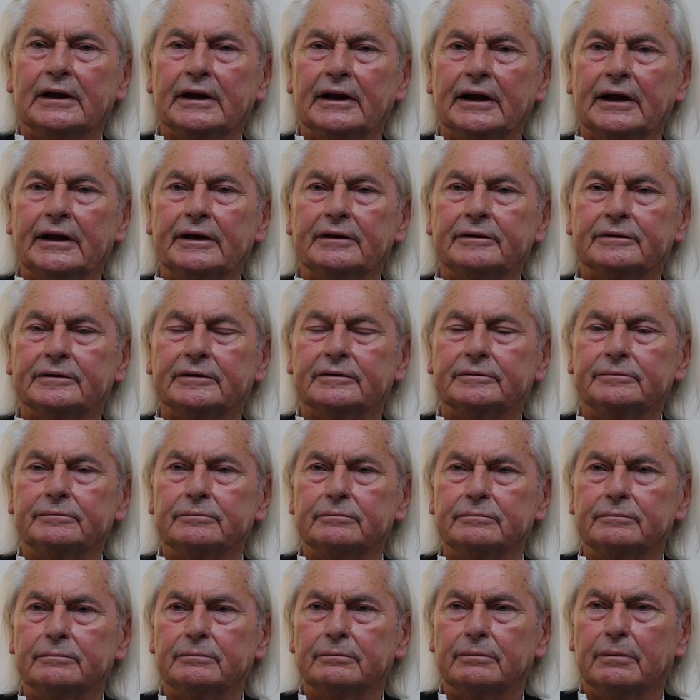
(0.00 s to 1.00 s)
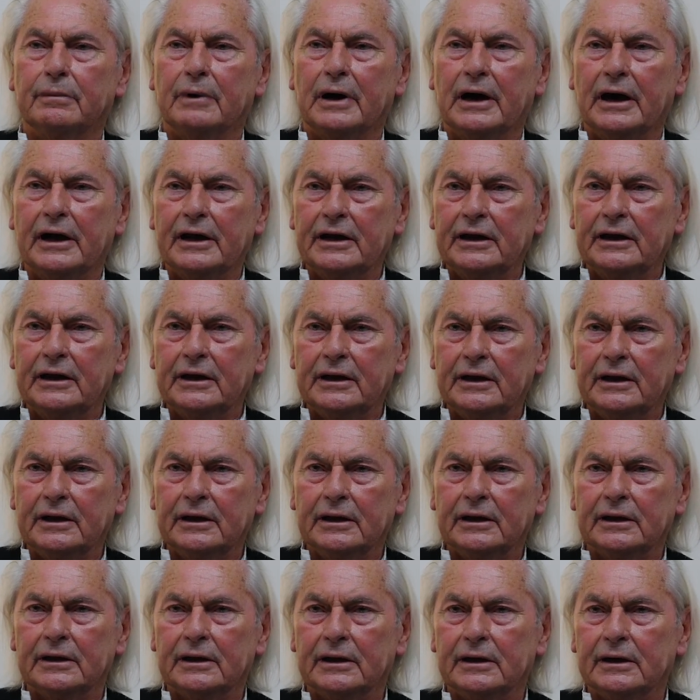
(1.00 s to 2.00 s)
And my
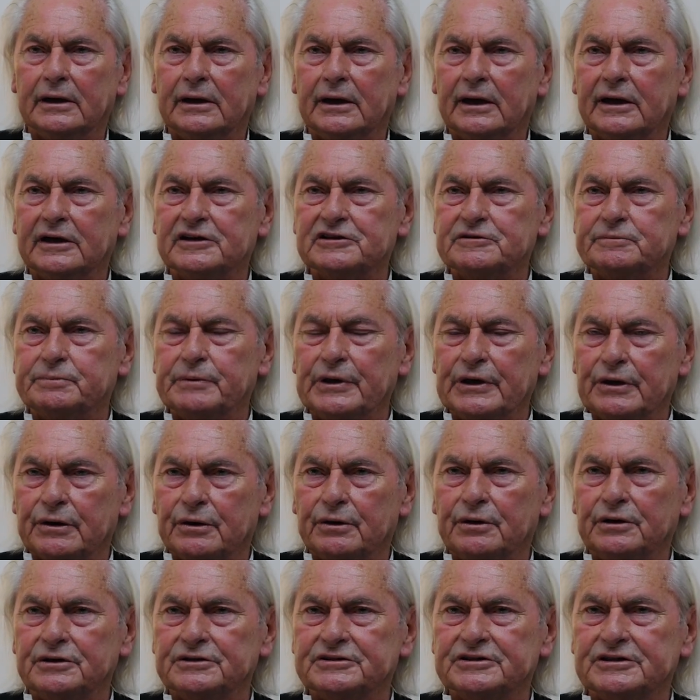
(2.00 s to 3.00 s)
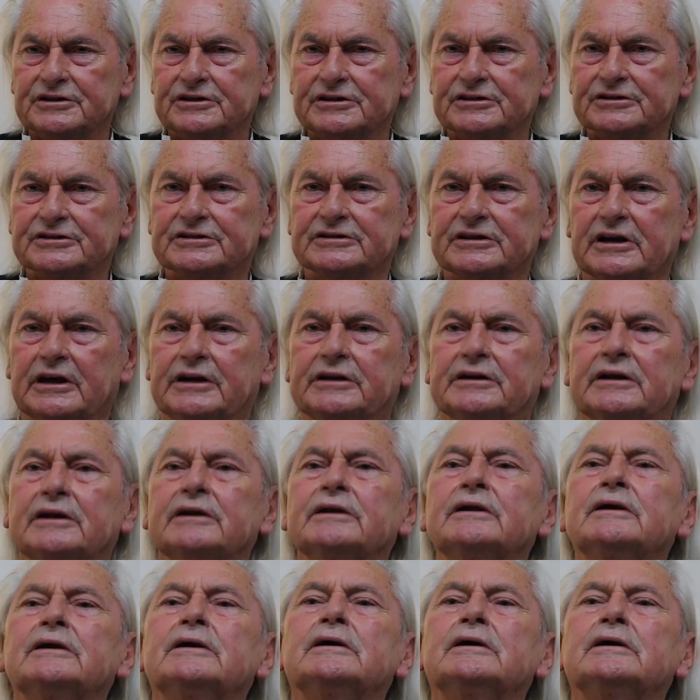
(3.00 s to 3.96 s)
experience is that